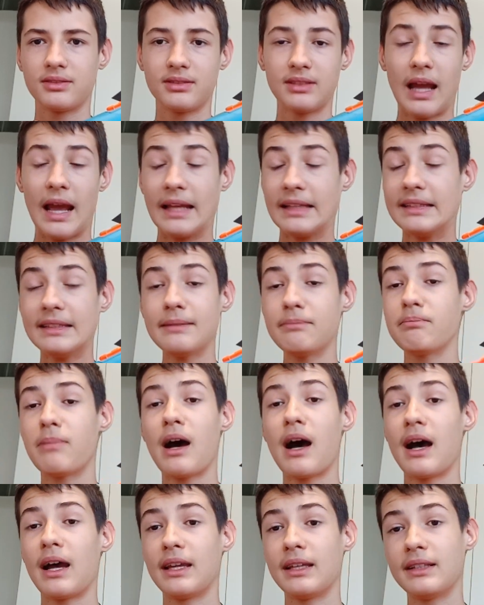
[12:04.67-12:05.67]
I didn't
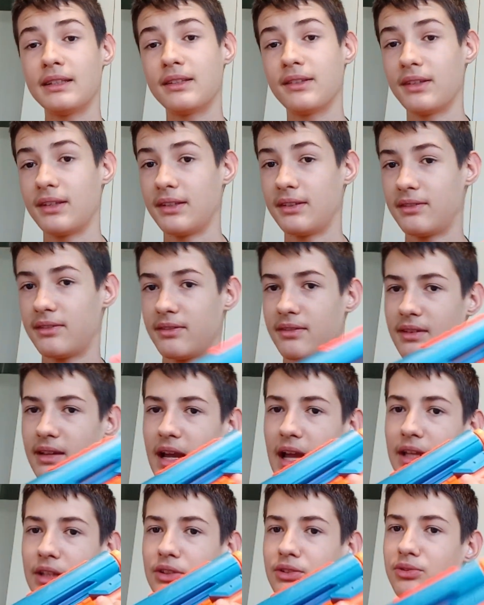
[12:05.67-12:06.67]
buy it.
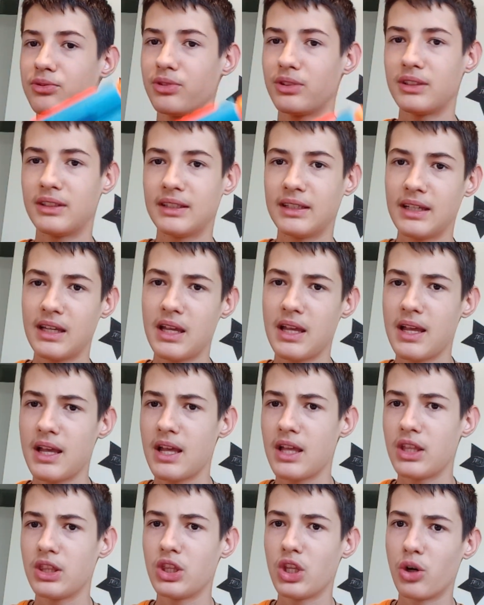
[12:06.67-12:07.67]
I don't really
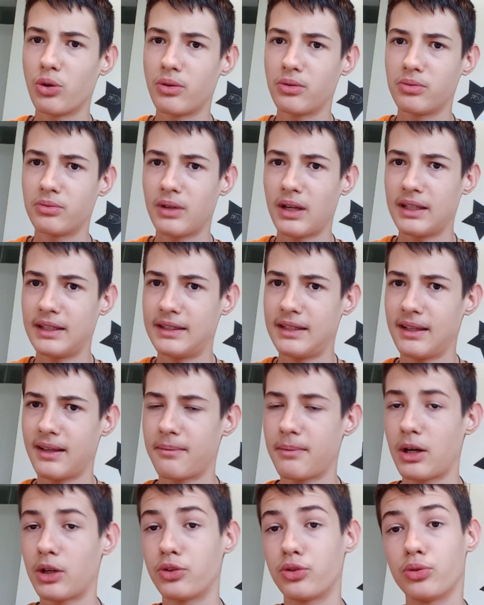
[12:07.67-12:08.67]
know anything
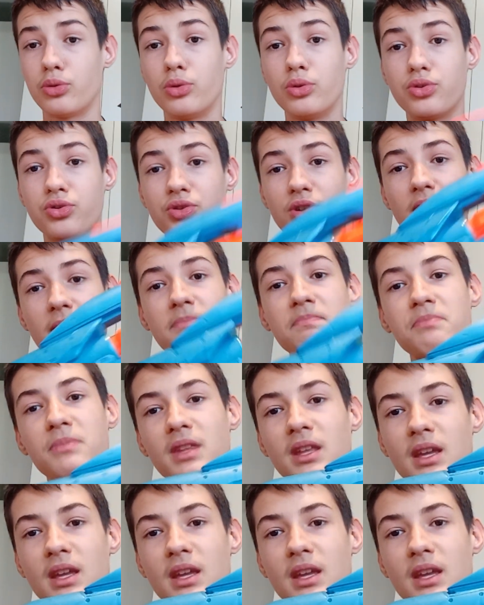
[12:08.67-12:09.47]
about Ultra,